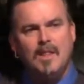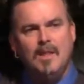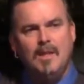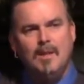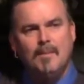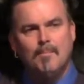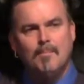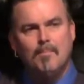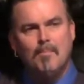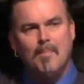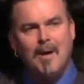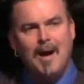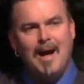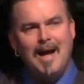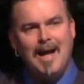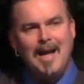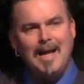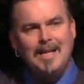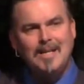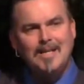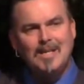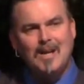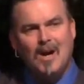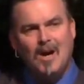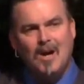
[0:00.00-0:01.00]

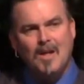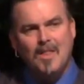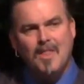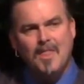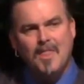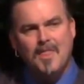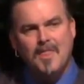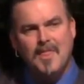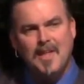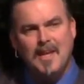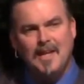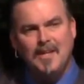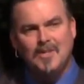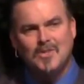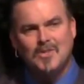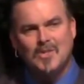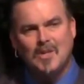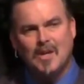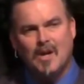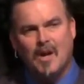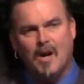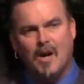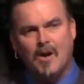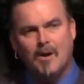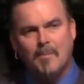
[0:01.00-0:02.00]
mind on things
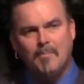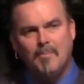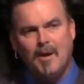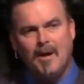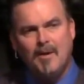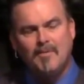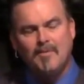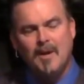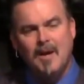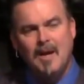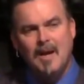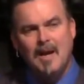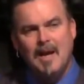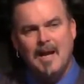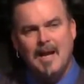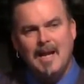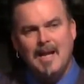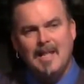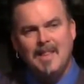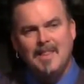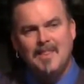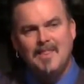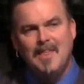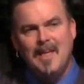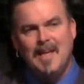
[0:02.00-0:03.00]
that are above,
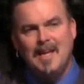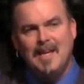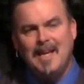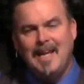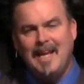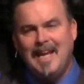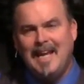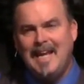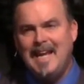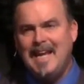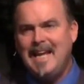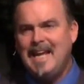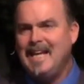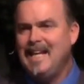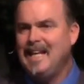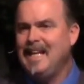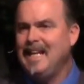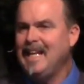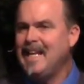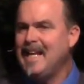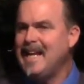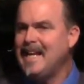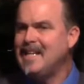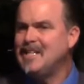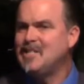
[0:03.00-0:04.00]
then He
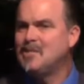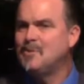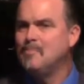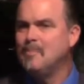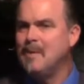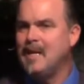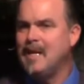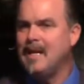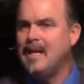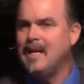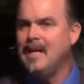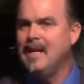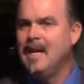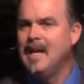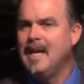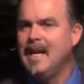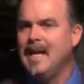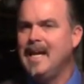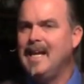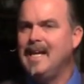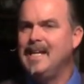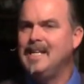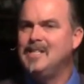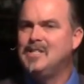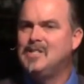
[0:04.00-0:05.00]
leads me
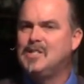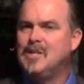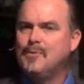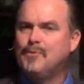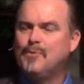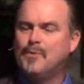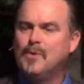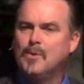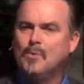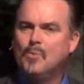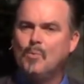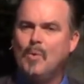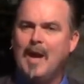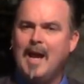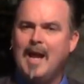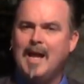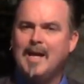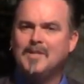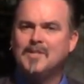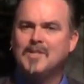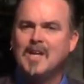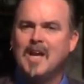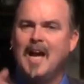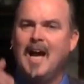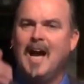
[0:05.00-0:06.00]
in different ways.